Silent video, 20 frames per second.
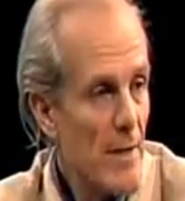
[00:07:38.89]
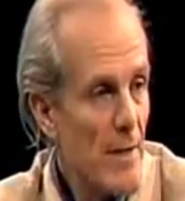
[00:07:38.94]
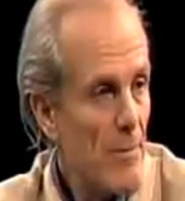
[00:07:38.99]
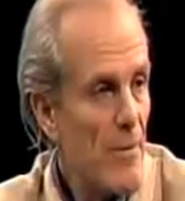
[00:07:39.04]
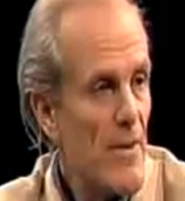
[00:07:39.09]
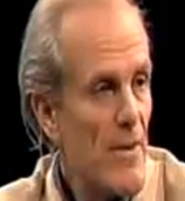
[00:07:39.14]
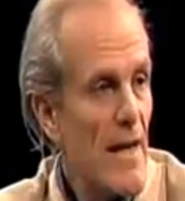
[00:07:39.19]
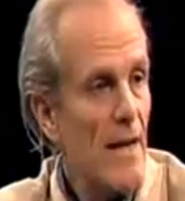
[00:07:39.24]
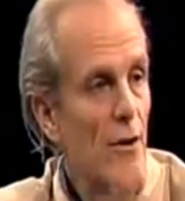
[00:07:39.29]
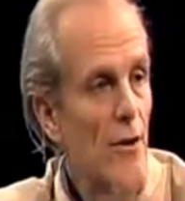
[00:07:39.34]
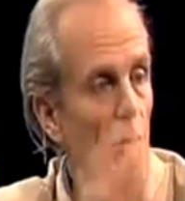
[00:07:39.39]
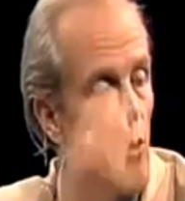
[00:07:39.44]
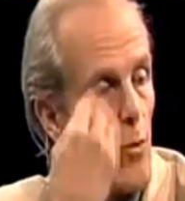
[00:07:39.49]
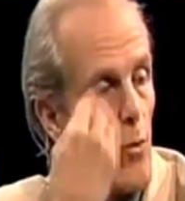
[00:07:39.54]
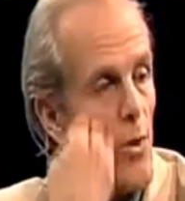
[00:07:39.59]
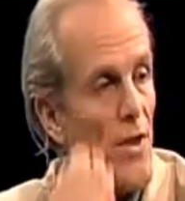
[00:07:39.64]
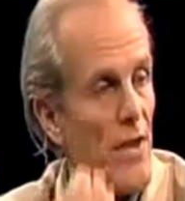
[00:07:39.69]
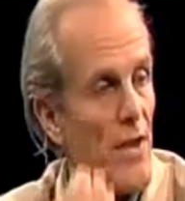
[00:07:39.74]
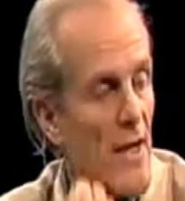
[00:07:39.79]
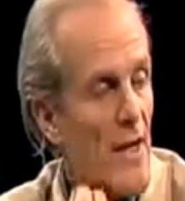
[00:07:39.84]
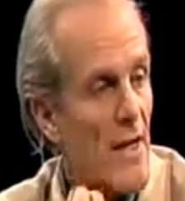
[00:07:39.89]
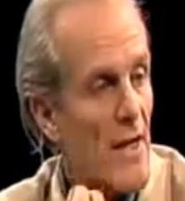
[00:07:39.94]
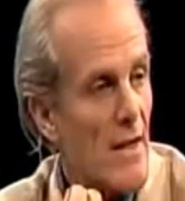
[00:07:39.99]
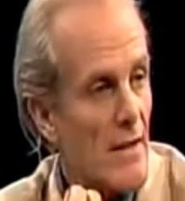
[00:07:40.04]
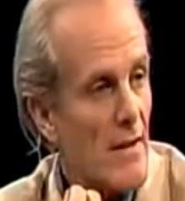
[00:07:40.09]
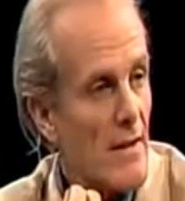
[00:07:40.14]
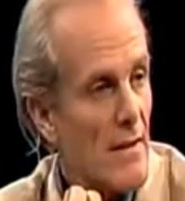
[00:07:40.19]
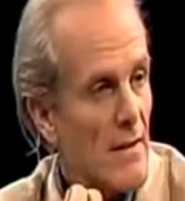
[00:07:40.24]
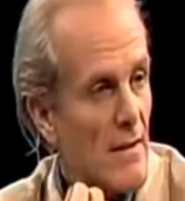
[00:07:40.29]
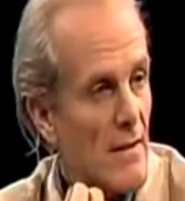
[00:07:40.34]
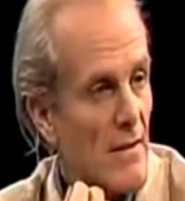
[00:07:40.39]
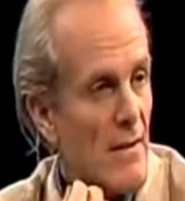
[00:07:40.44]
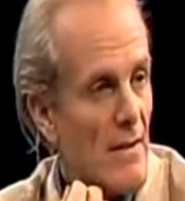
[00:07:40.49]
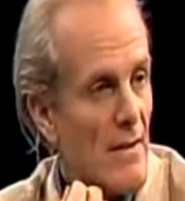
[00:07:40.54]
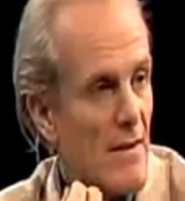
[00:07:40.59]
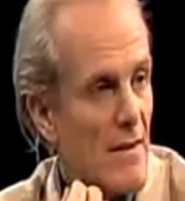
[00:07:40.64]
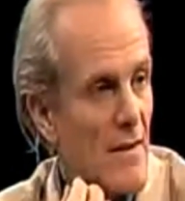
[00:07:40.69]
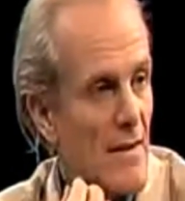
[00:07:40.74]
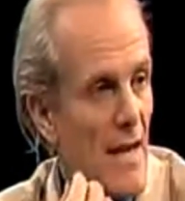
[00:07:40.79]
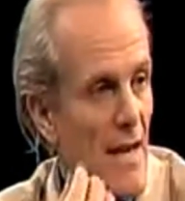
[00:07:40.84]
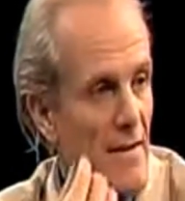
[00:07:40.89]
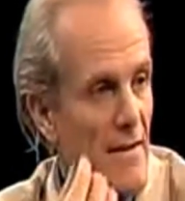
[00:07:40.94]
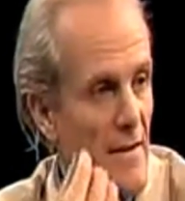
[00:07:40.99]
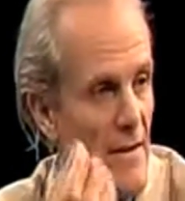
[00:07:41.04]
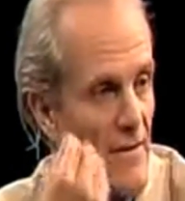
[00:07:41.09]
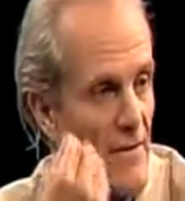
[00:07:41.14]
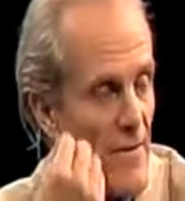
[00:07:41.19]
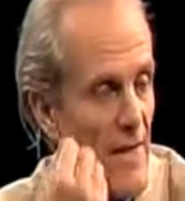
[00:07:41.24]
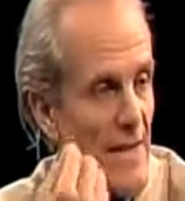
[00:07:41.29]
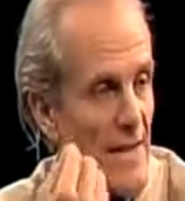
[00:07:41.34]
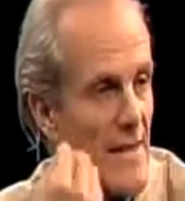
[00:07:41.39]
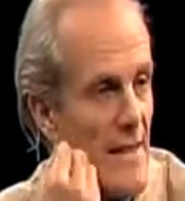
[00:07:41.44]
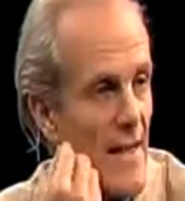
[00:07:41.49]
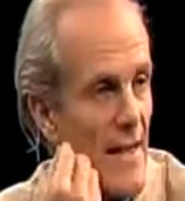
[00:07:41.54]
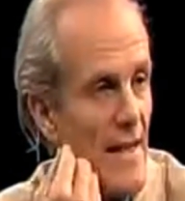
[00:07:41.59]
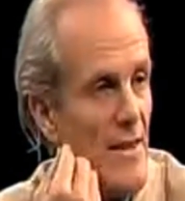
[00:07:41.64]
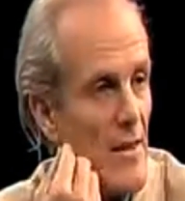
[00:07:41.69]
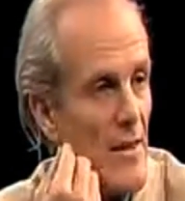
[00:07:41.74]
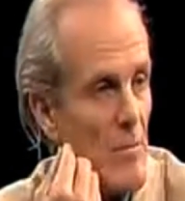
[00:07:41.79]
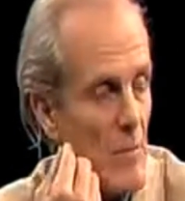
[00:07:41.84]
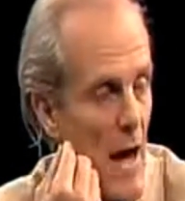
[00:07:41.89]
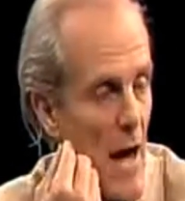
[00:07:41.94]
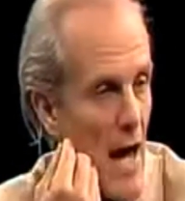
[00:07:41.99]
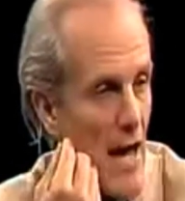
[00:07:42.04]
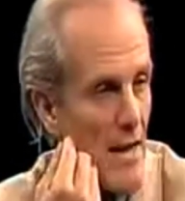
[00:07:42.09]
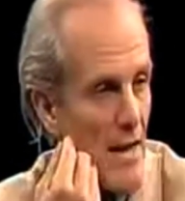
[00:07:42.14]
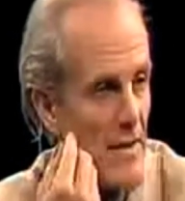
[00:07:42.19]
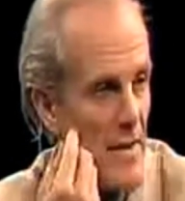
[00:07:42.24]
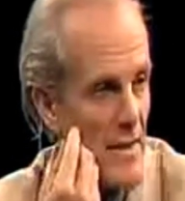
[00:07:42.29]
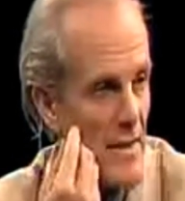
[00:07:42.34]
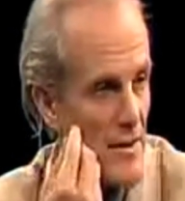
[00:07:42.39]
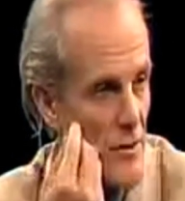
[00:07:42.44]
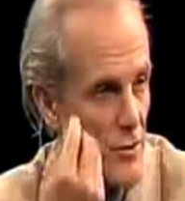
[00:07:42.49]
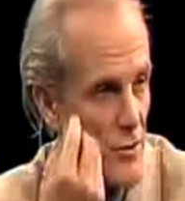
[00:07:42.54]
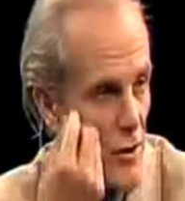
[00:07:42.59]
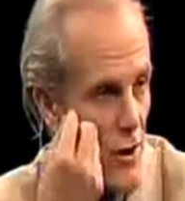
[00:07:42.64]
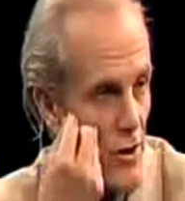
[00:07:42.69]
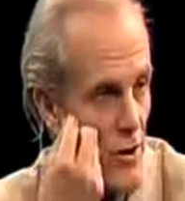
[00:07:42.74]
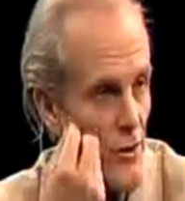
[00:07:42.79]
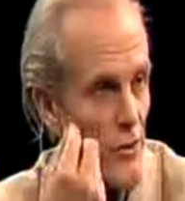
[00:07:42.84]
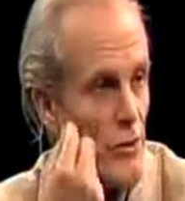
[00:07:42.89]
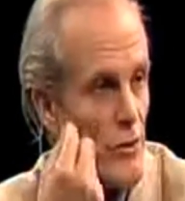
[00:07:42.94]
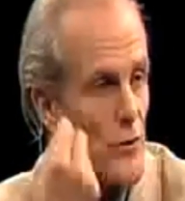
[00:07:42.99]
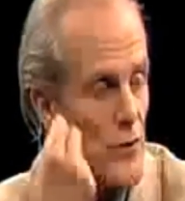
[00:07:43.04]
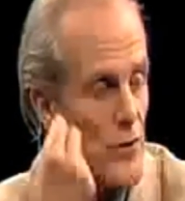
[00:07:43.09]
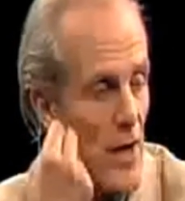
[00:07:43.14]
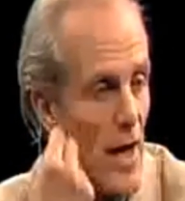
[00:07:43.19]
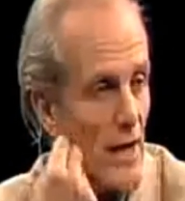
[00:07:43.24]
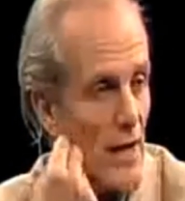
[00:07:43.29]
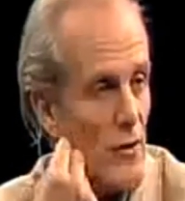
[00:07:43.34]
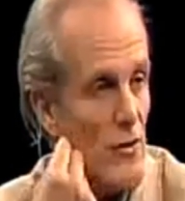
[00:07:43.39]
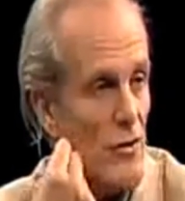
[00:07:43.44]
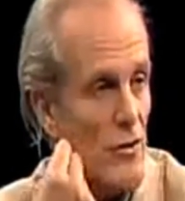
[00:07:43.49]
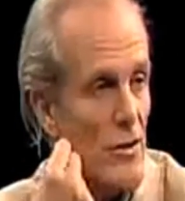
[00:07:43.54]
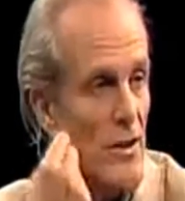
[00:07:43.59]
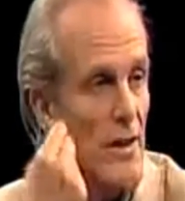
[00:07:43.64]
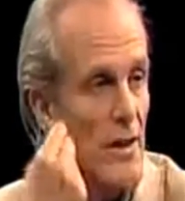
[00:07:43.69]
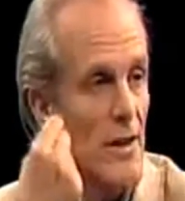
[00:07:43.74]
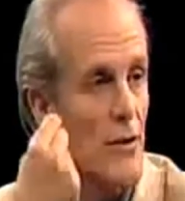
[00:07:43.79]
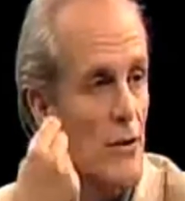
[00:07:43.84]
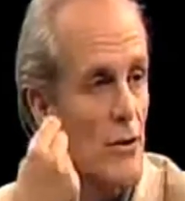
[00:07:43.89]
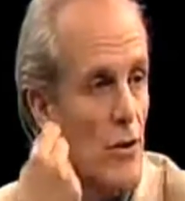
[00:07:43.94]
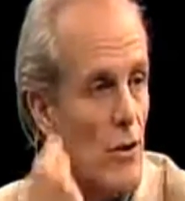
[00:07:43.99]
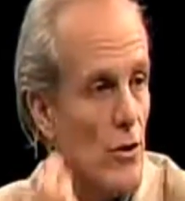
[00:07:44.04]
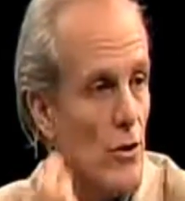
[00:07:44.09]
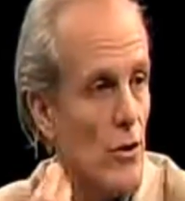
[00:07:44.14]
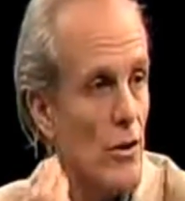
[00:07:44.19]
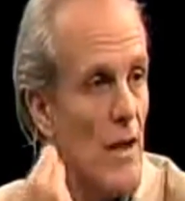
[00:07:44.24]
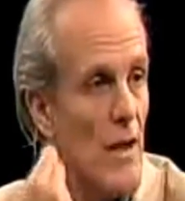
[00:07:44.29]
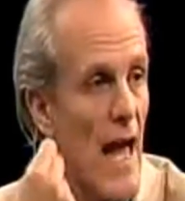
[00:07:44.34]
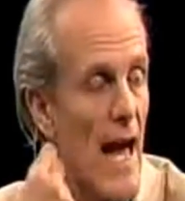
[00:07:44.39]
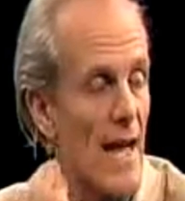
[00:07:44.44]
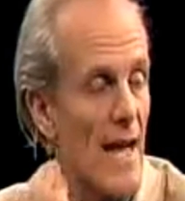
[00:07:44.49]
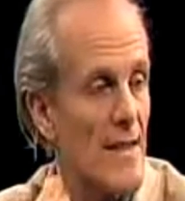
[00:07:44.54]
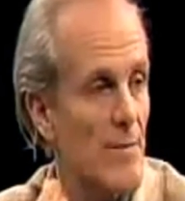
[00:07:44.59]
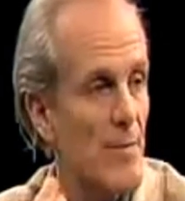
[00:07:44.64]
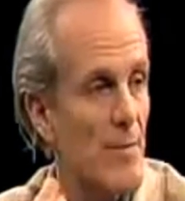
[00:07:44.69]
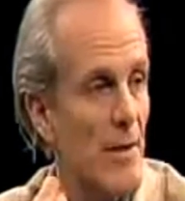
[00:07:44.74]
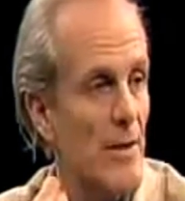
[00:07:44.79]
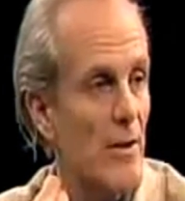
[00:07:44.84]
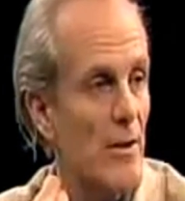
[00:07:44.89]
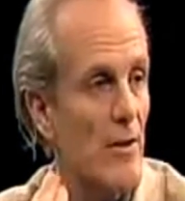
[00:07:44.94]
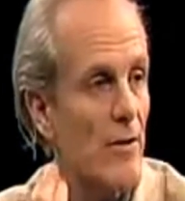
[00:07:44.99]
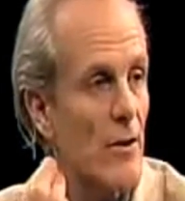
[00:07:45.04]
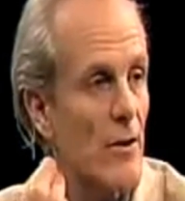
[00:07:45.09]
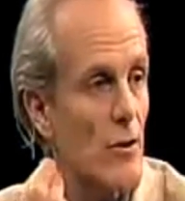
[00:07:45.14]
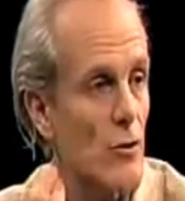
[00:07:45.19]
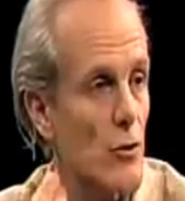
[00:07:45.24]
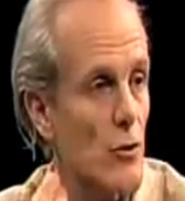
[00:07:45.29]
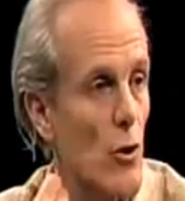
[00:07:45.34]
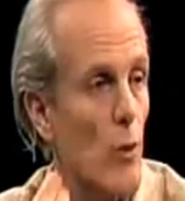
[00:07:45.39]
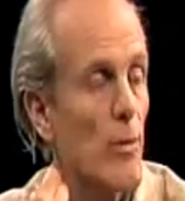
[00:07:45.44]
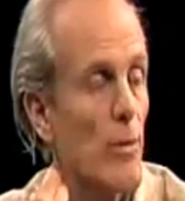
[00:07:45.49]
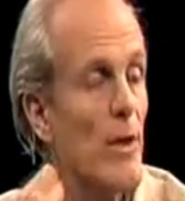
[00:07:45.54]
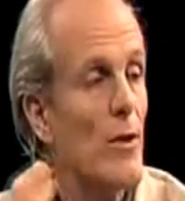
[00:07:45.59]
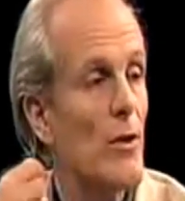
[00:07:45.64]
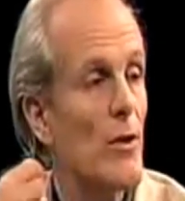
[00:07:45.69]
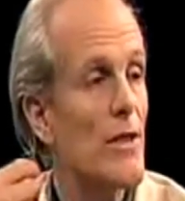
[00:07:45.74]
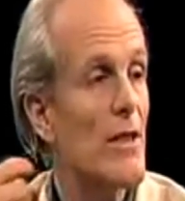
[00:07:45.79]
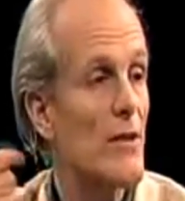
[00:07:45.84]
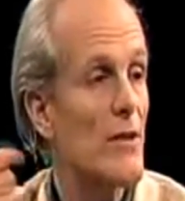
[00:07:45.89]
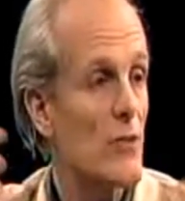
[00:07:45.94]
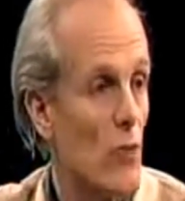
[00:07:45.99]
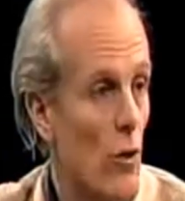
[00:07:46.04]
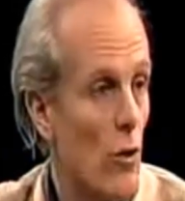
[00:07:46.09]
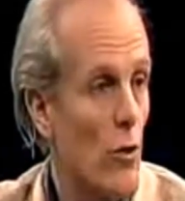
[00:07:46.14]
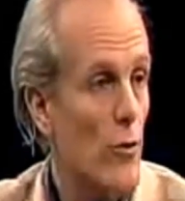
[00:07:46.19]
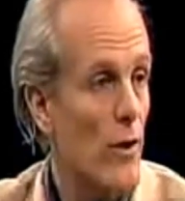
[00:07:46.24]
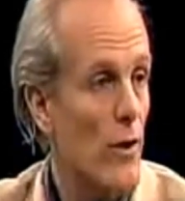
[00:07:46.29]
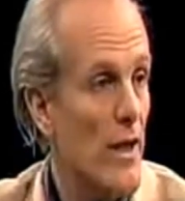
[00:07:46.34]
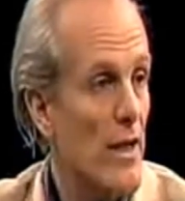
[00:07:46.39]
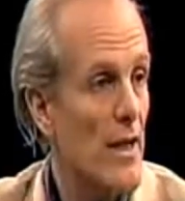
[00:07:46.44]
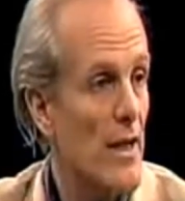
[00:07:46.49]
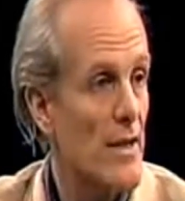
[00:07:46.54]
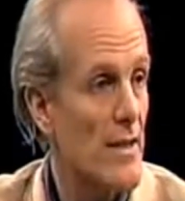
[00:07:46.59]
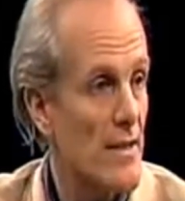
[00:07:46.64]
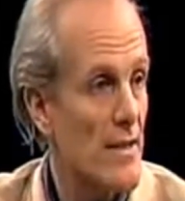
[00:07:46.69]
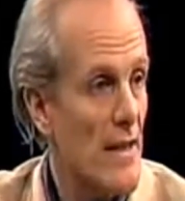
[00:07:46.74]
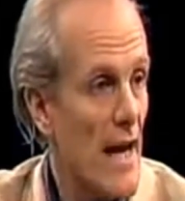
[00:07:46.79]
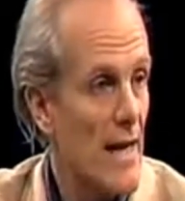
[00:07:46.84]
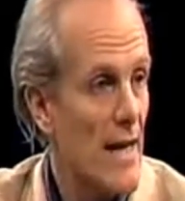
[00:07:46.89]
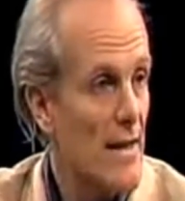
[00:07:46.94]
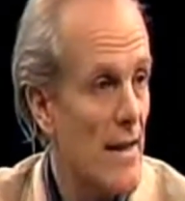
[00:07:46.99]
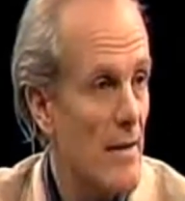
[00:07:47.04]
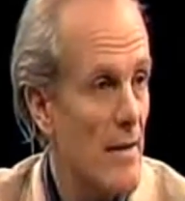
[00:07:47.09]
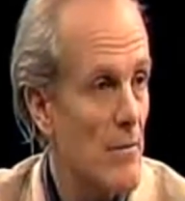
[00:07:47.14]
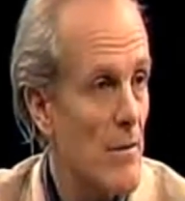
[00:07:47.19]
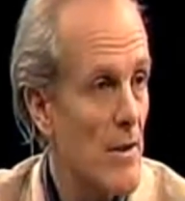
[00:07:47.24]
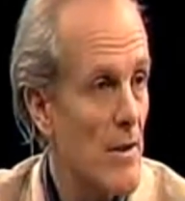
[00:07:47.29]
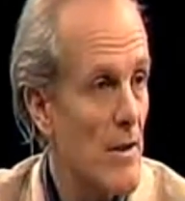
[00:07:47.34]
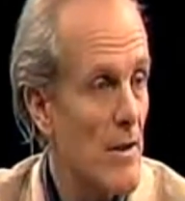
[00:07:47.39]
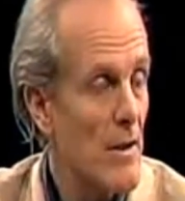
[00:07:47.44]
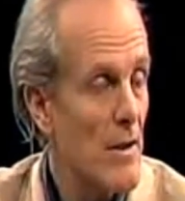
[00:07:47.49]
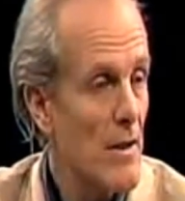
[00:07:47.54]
people that go within and investigate the mind, they start to touch the eternal aspect of their soul because it's already inside them.